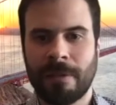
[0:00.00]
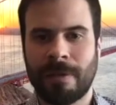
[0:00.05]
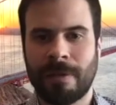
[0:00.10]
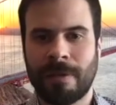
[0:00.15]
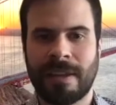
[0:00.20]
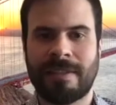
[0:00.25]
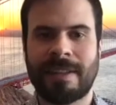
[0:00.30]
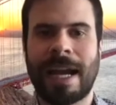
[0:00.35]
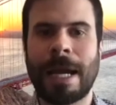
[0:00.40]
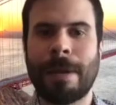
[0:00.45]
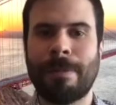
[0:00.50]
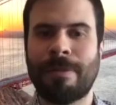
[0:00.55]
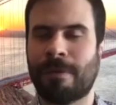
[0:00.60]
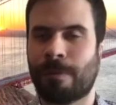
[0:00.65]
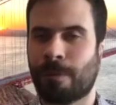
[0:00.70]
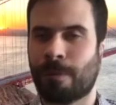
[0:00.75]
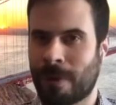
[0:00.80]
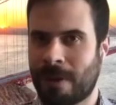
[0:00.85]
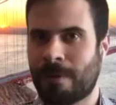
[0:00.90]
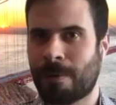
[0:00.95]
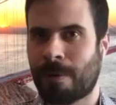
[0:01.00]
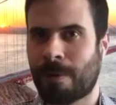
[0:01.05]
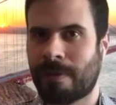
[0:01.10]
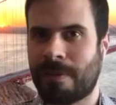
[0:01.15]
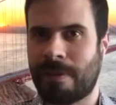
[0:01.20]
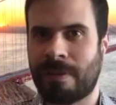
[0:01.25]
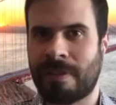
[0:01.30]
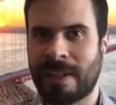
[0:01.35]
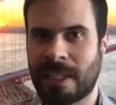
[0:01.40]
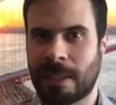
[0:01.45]
So these types of
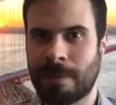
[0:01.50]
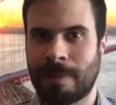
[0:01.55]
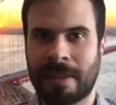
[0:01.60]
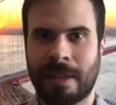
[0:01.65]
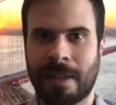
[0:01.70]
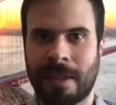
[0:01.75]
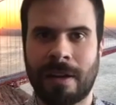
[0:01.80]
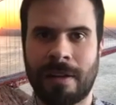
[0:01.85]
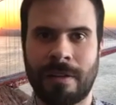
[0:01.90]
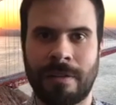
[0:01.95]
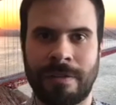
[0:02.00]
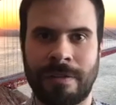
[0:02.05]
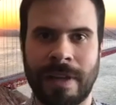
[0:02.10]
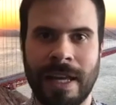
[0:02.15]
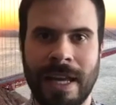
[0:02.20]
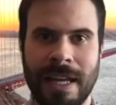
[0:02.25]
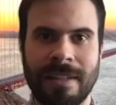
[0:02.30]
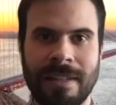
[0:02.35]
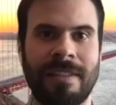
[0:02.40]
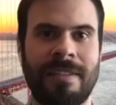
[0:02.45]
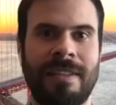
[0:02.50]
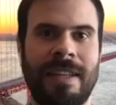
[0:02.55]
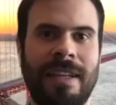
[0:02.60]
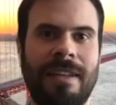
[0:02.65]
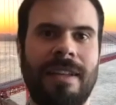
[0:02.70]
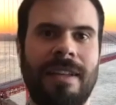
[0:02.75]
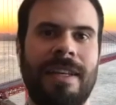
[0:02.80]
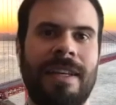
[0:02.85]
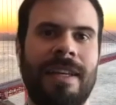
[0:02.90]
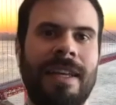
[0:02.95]
resources need to be thought of
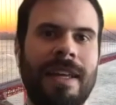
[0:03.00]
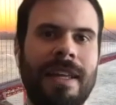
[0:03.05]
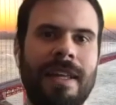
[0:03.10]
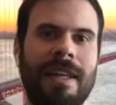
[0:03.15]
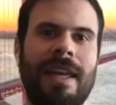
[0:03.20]
distinctly.